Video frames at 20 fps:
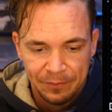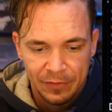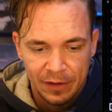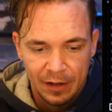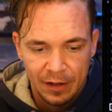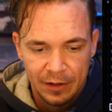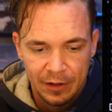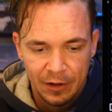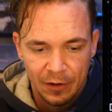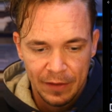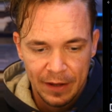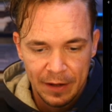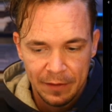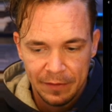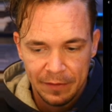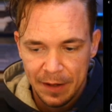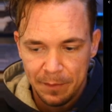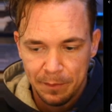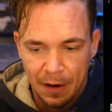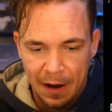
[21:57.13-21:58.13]
You know,
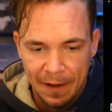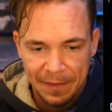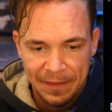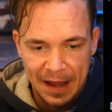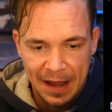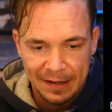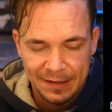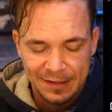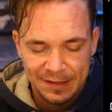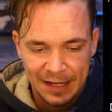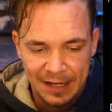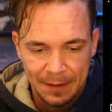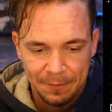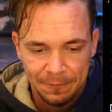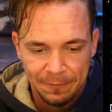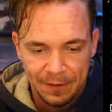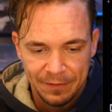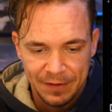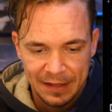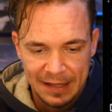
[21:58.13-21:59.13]
they bought that same
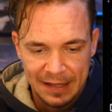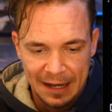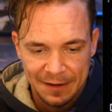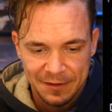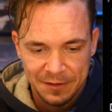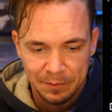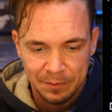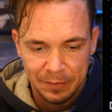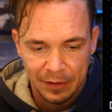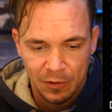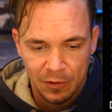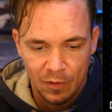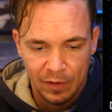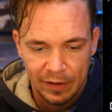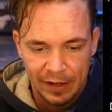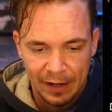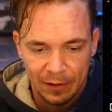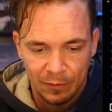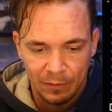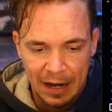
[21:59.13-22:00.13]
50,000 Bitcoin
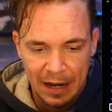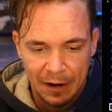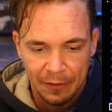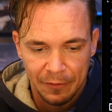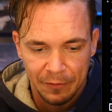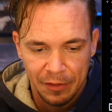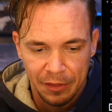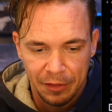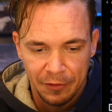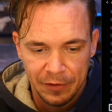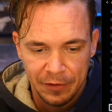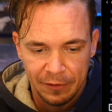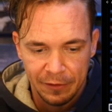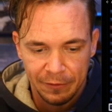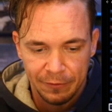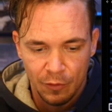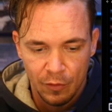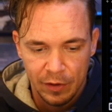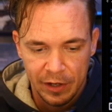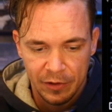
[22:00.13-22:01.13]
at around 30 to
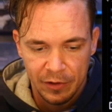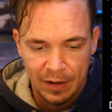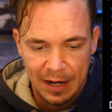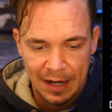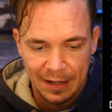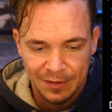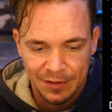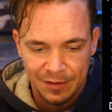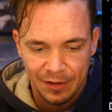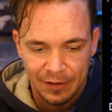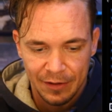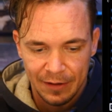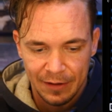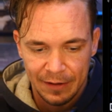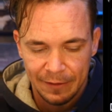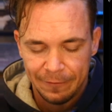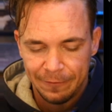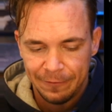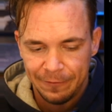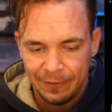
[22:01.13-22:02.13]
40 grand. So they're
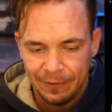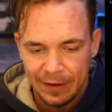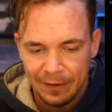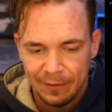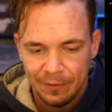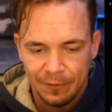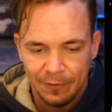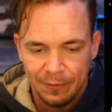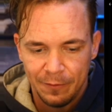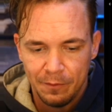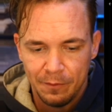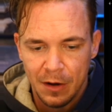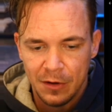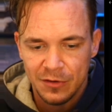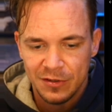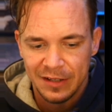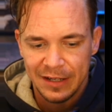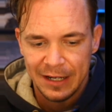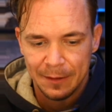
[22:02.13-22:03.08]
mostly in